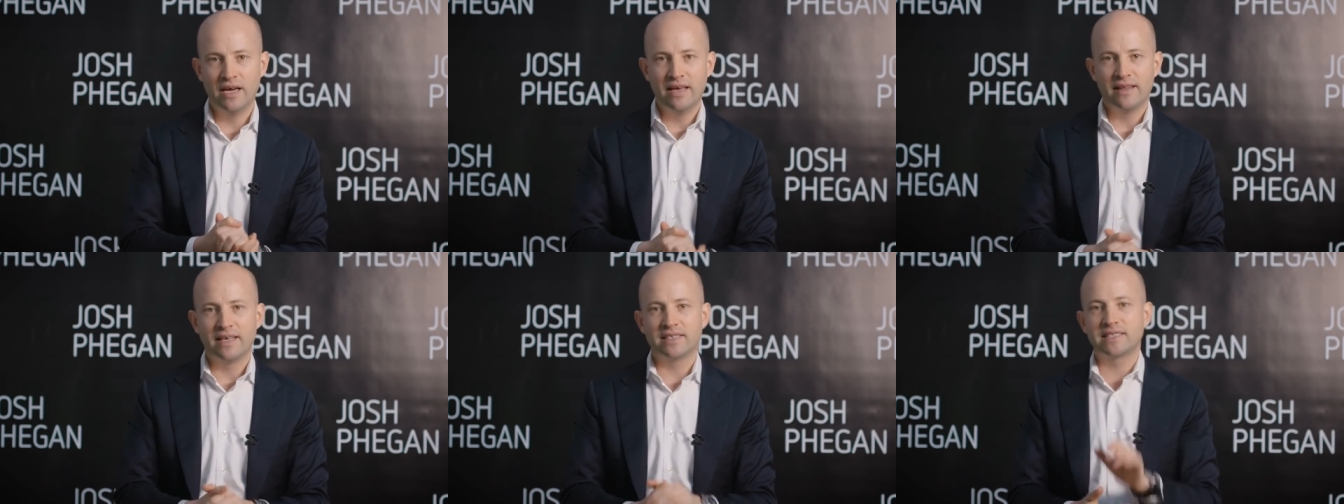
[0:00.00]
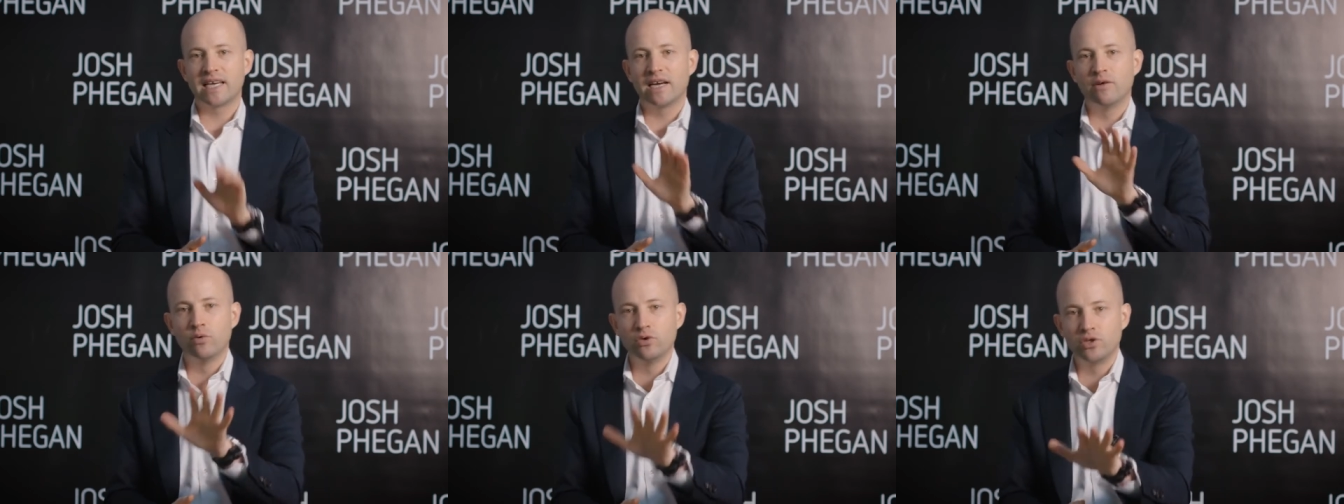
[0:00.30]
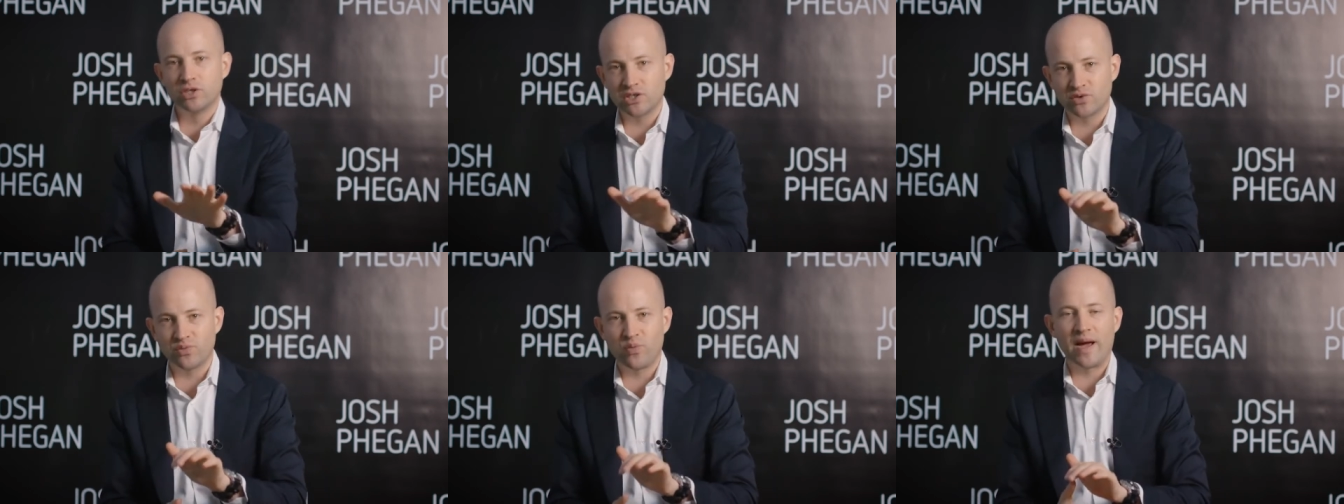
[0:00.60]
They say, well,
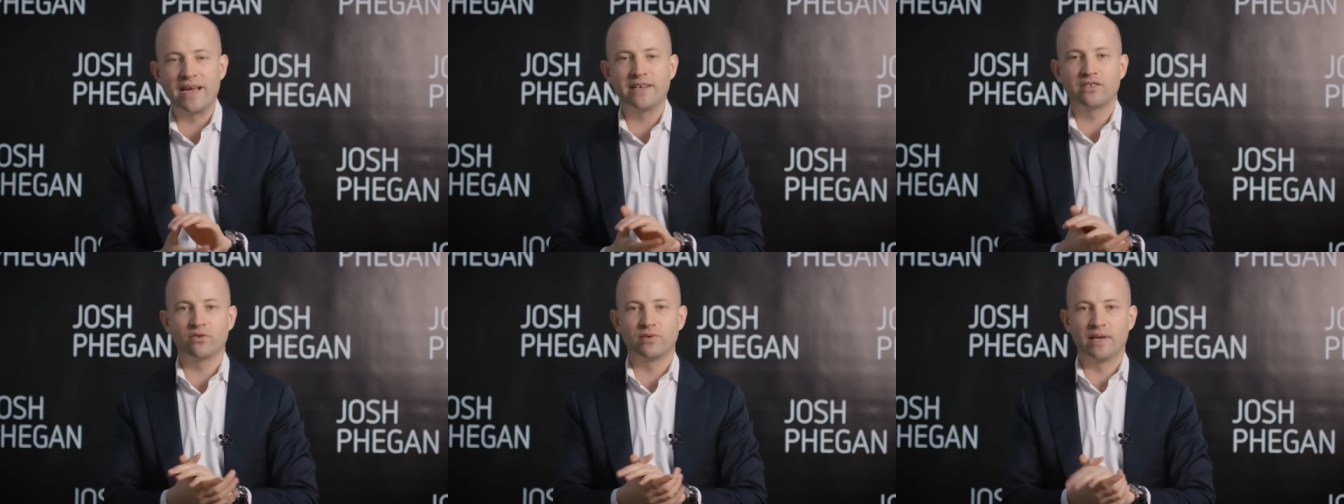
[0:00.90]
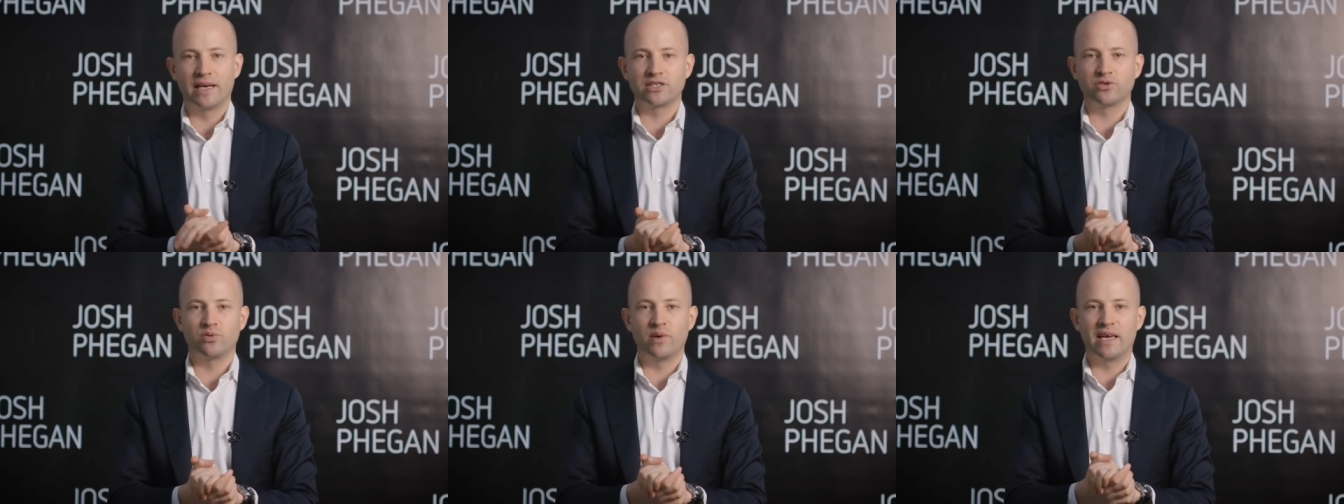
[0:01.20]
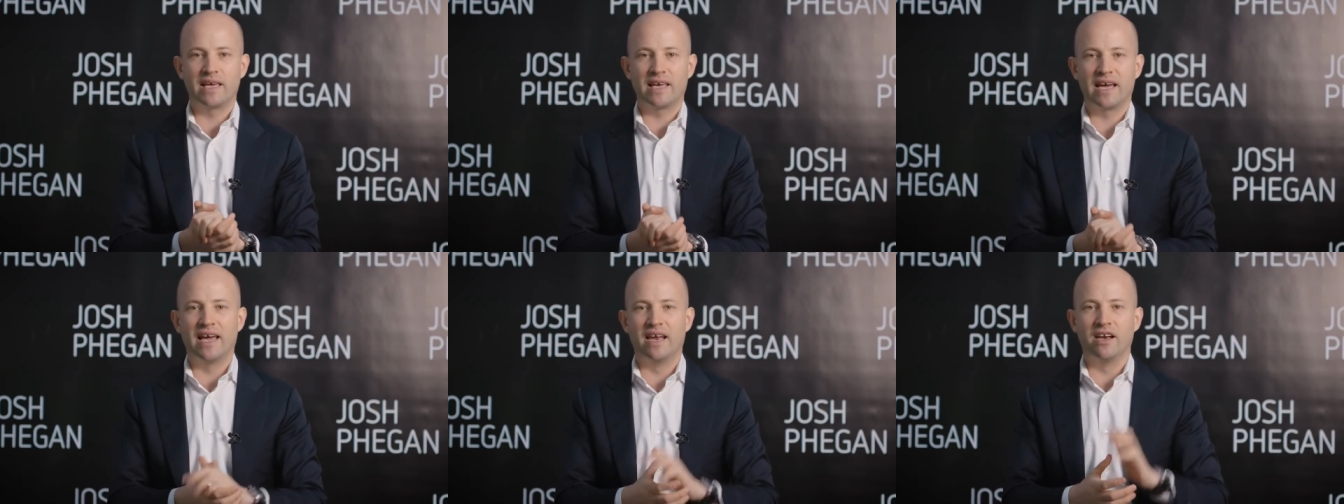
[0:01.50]
just wait till next
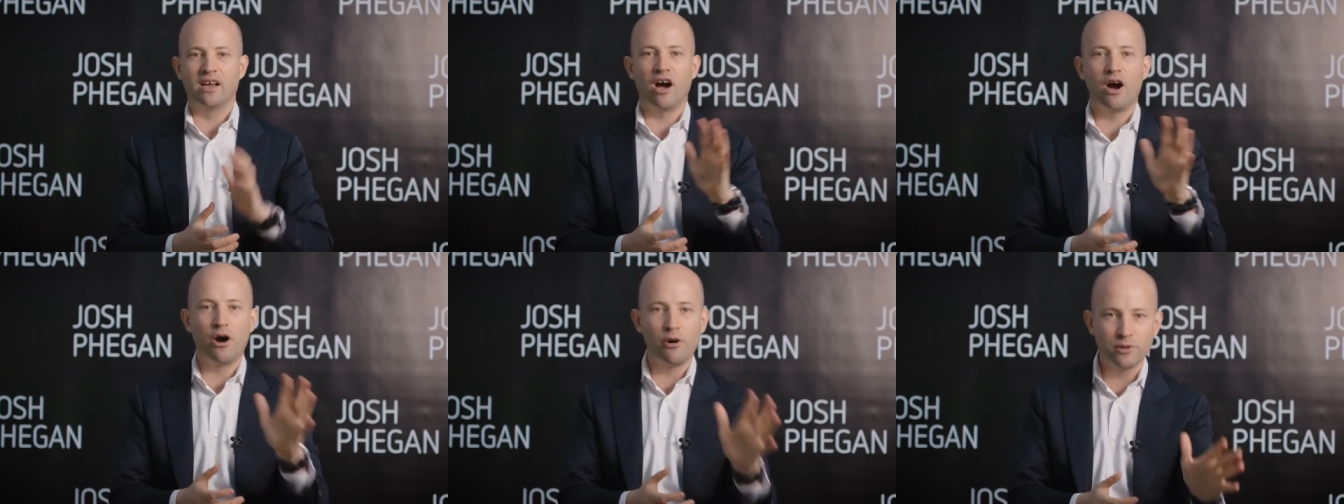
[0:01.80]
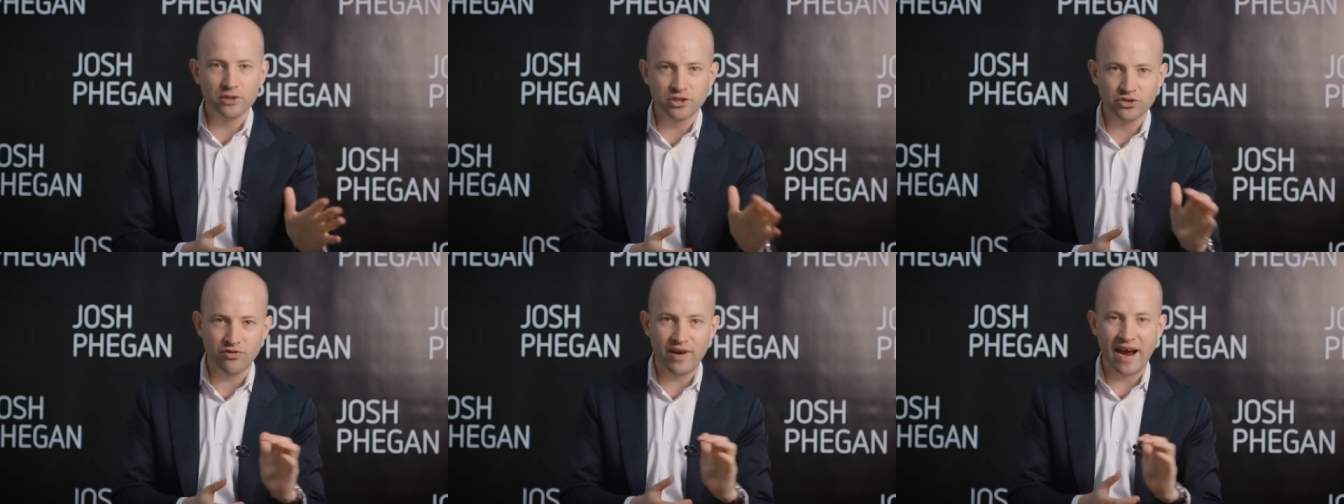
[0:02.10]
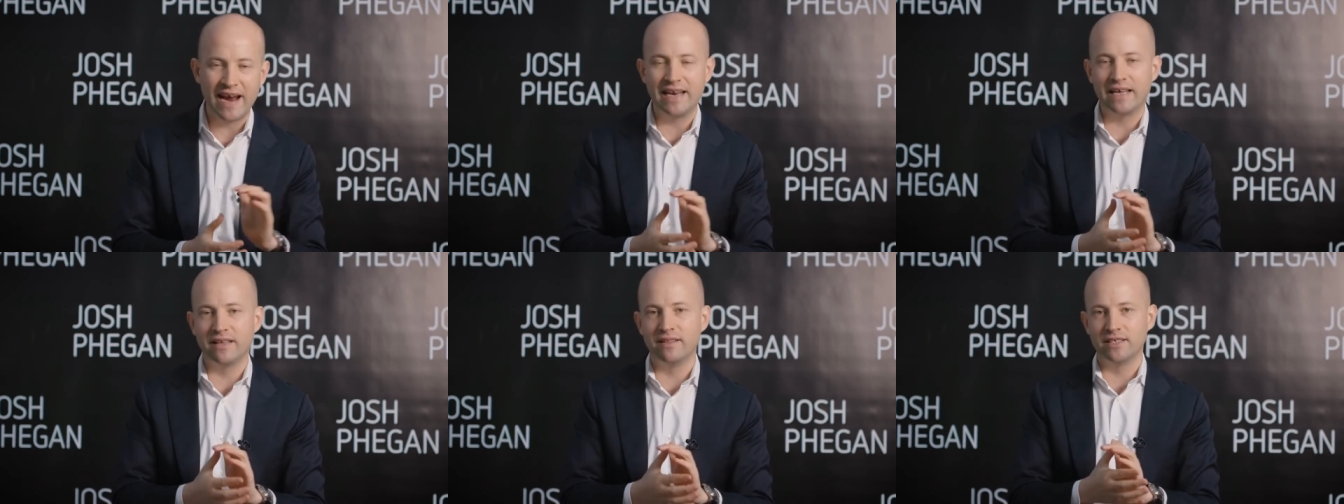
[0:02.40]
weekend. Oh, it was
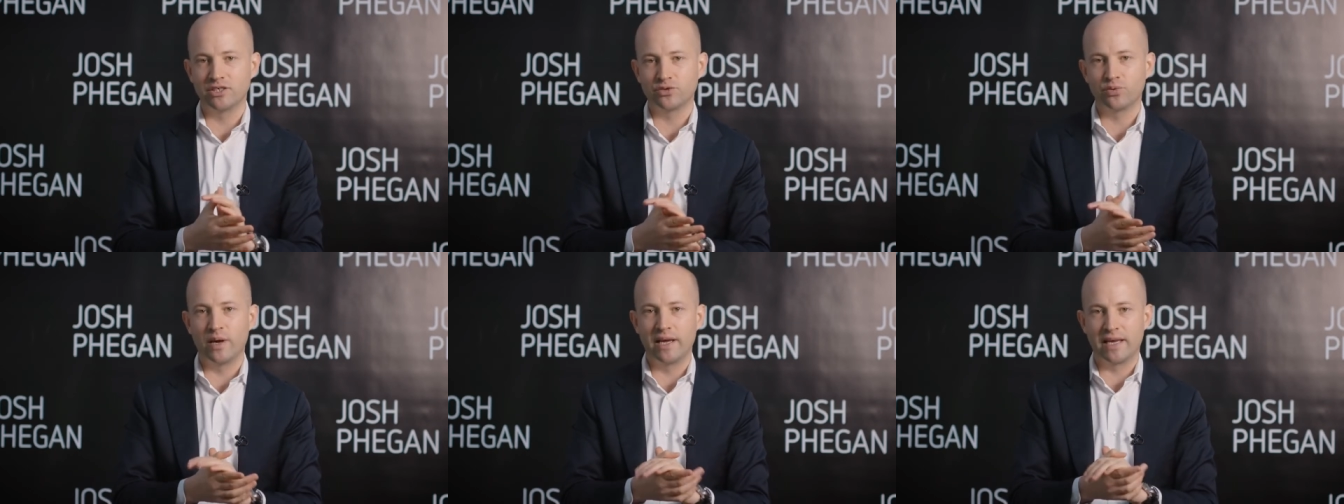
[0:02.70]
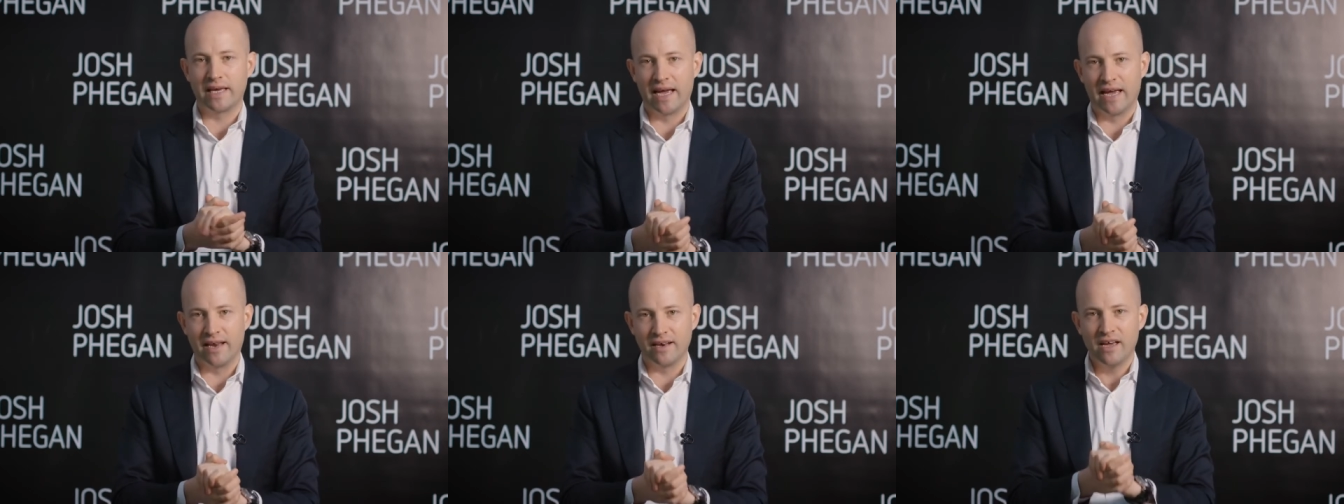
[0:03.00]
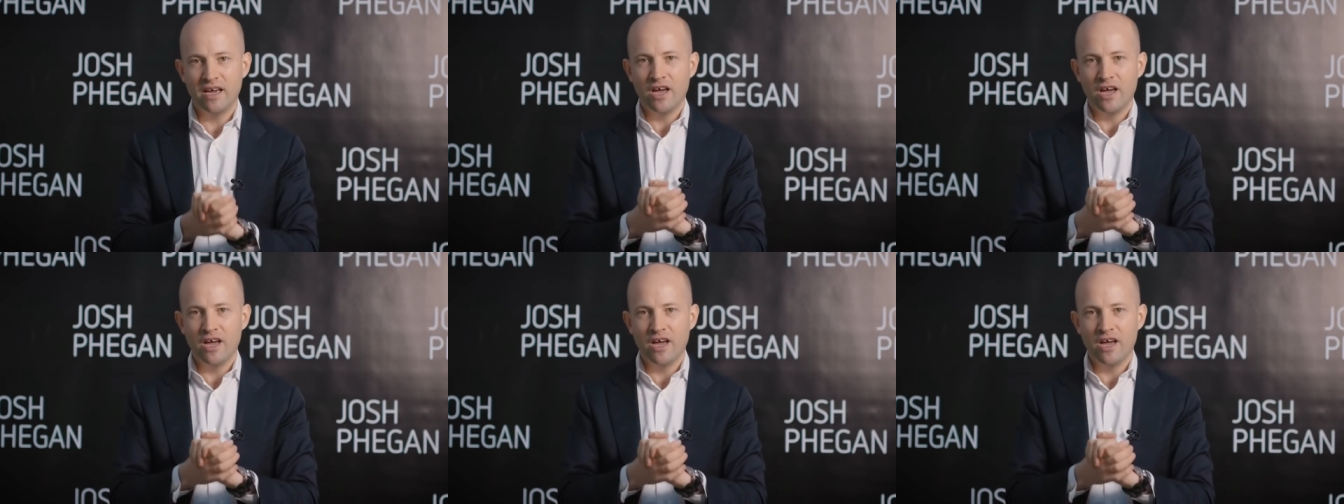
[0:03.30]
raining this weekend.